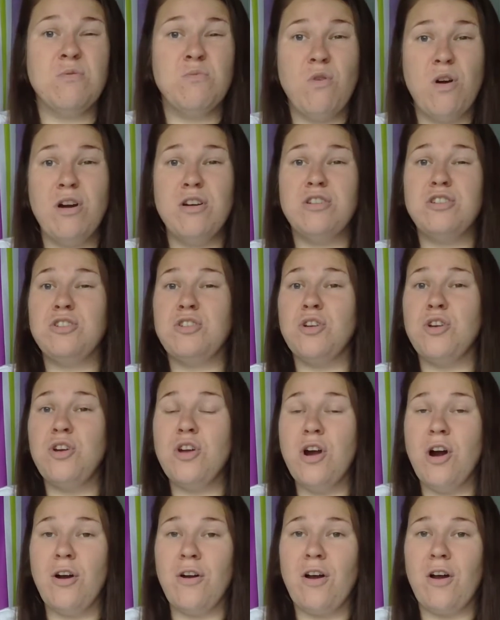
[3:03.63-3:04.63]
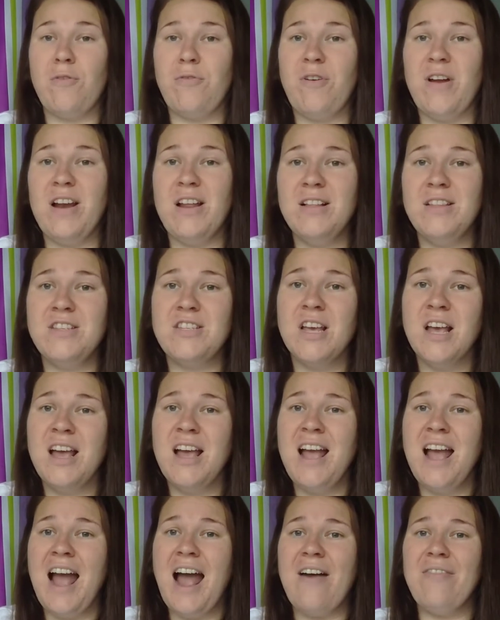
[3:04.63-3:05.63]
Words do hurt our feelings,
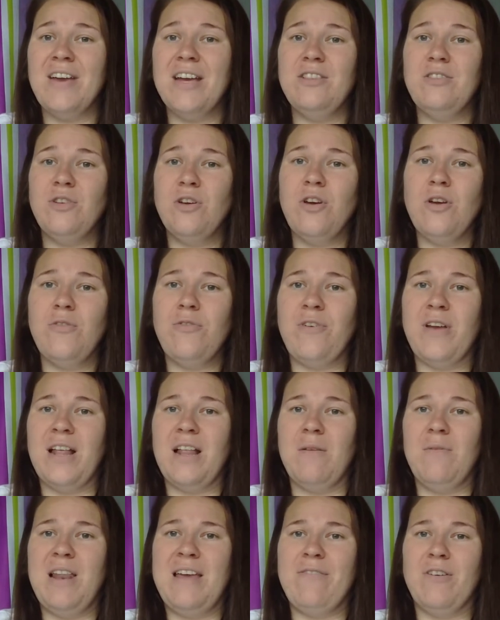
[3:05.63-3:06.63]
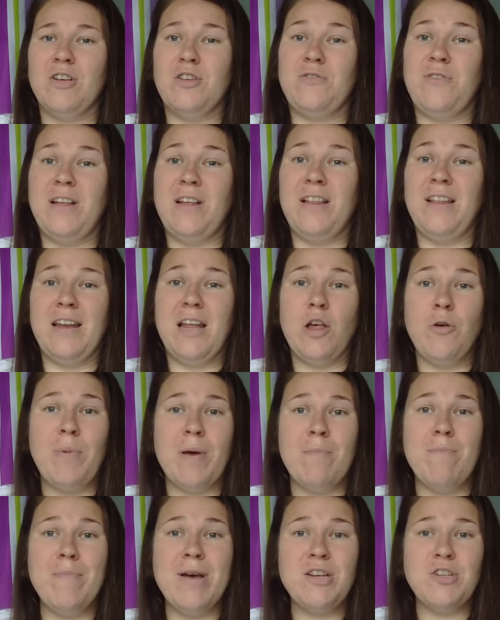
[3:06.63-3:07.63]
and they do leave us feeling a little
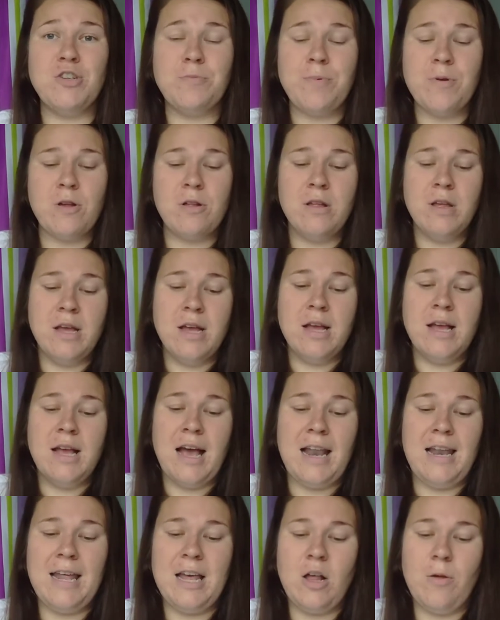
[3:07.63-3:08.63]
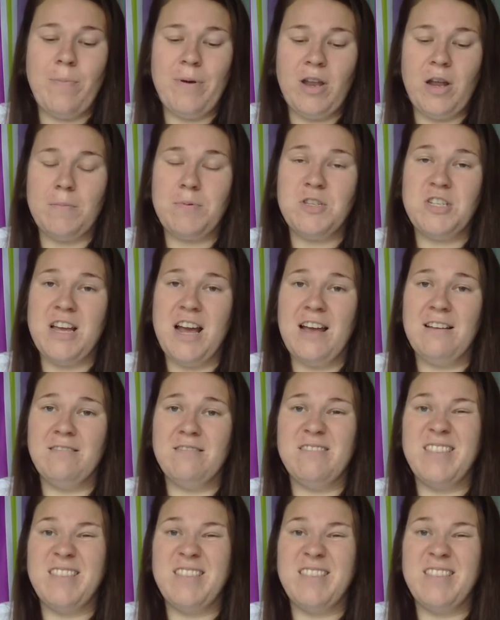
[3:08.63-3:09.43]
bit miserable, a little bit upset.